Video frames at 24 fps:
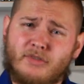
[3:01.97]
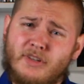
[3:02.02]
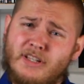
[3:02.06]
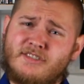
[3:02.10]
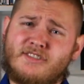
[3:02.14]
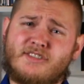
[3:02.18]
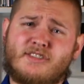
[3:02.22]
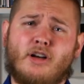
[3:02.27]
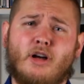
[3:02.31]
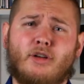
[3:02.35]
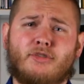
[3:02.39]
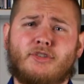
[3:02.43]
that
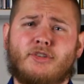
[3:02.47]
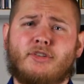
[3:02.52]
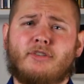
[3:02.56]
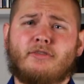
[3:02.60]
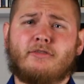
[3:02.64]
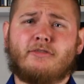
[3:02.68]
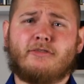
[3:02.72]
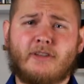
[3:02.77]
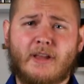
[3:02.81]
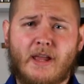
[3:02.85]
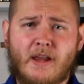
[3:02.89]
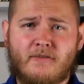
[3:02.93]
salt
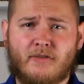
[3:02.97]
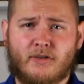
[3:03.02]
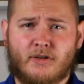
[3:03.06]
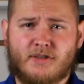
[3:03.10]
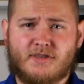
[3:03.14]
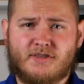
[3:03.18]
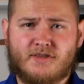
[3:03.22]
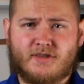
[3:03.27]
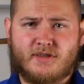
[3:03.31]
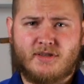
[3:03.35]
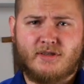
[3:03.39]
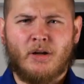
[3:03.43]

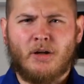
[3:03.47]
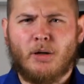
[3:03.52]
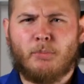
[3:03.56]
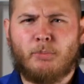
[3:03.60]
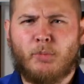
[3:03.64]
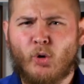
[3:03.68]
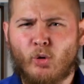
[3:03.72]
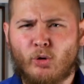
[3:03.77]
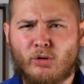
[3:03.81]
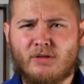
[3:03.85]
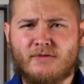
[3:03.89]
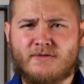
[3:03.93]
flavors. A
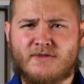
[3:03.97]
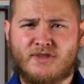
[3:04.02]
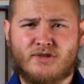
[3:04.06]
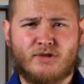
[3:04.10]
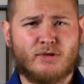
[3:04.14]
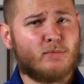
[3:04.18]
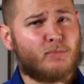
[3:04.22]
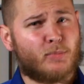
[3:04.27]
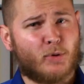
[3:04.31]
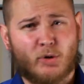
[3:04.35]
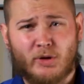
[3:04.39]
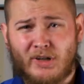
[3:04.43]
bowl of
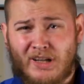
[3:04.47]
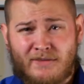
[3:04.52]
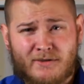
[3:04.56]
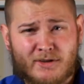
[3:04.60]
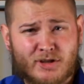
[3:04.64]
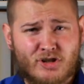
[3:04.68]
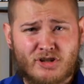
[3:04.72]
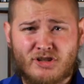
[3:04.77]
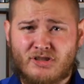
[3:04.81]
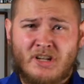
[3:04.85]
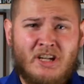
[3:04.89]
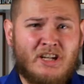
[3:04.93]
soup or even
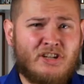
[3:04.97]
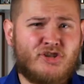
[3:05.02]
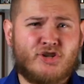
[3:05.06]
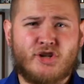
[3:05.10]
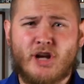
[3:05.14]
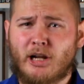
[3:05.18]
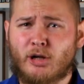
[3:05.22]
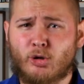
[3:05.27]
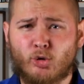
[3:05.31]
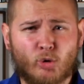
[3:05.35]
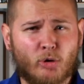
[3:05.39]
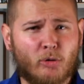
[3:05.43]
just
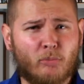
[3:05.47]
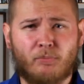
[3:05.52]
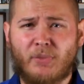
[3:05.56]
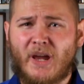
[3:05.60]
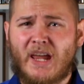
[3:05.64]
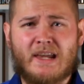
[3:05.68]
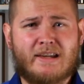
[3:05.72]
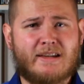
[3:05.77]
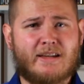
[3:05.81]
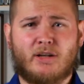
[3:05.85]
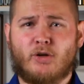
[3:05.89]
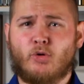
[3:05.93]
general
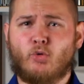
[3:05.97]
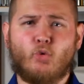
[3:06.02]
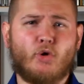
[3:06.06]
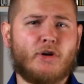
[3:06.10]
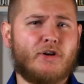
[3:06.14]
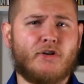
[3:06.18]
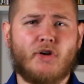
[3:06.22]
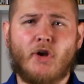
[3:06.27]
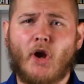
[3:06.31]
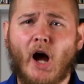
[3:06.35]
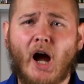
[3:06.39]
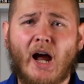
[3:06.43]
baking would
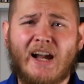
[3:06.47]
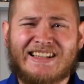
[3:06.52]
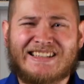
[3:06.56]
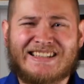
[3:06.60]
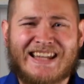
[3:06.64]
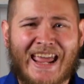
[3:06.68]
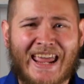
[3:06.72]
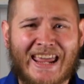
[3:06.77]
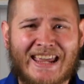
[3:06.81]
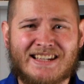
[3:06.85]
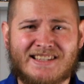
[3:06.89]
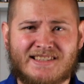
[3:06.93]
not
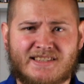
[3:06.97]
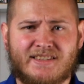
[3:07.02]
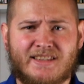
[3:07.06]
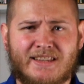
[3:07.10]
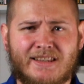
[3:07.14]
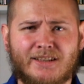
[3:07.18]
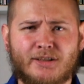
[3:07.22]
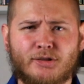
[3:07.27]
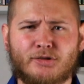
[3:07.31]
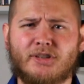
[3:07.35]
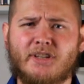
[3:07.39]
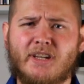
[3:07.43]
taste
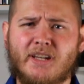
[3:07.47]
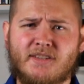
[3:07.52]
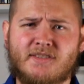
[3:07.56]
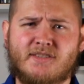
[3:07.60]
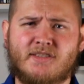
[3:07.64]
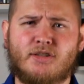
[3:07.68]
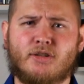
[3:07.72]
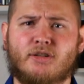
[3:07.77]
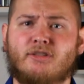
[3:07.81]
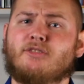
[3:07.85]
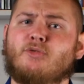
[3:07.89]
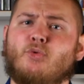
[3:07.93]
nearly as
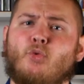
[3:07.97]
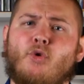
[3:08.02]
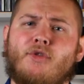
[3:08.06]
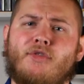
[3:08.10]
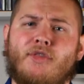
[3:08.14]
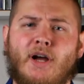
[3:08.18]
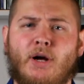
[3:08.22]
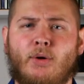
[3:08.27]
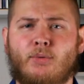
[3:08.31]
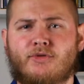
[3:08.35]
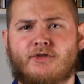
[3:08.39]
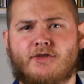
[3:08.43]
good
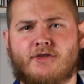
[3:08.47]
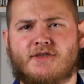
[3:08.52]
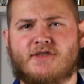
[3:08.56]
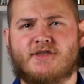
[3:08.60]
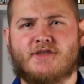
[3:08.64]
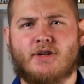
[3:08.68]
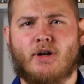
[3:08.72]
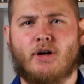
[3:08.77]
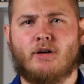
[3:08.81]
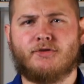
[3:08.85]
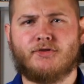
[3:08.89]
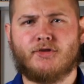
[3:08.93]
without the
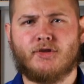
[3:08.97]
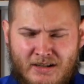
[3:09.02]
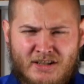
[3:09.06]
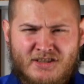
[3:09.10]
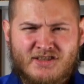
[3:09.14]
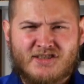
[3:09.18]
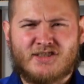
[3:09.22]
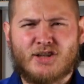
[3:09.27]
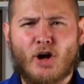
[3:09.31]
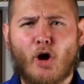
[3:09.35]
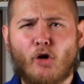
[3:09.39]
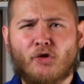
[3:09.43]
salt.
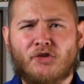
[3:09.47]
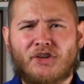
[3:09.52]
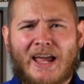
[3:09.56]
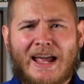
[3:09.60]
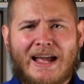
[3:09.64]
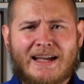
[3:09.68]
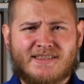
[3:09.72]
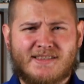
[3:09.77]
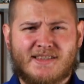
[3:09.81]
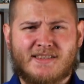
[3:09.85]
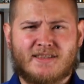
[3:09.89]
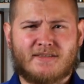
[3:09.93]
Salt
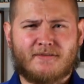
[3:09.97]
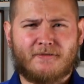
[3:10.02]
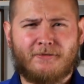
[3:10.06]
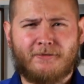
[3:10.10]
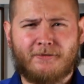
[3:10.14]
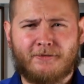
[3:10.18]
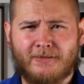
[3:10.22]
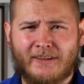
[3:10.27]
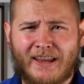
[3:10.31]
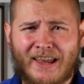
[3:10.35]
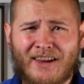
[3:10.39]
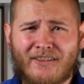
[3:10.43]
adds this
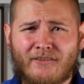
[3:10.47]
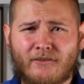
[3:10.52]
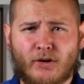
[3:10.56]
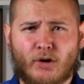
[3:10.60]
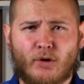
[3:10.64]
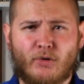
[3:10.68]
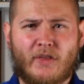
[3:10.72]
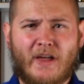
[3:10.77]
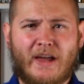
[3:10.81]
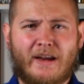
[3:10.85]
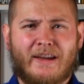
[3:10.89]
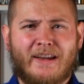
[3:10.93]

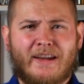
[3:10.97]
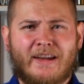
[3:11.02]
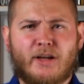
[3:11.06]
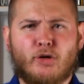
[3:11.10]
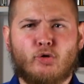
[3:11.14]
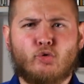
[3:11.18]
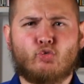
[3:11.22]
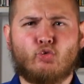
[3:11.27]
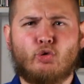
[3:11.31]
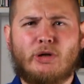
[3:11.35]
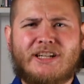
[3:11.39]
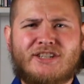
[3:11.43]
flavor that
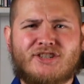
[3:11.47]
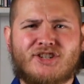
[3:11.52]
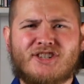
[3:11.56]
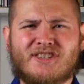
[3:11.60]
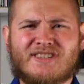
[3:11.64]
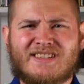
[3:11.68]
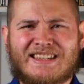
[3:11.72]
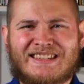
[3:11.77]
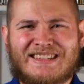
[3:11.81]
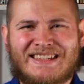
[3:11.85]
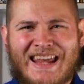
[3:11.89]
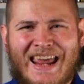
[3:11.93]
enriches
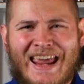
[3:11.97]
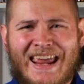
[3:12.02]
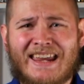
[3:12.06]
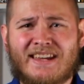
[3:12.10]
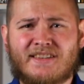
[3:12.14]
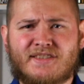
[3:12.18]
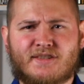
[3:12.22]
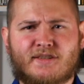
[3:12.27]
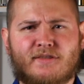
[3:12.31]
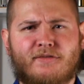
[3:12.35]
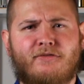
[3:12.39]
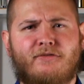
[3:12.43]
the
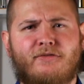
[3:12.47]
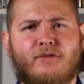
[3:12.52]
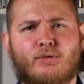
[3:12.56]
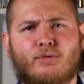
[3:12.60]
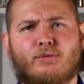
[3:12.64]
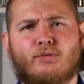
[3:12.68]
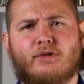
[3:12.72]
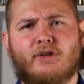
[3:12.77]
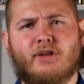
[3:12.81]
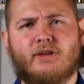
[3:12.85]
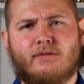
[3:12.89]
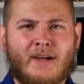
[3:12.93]
taste of
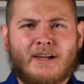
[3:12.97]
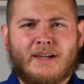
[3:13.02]
food.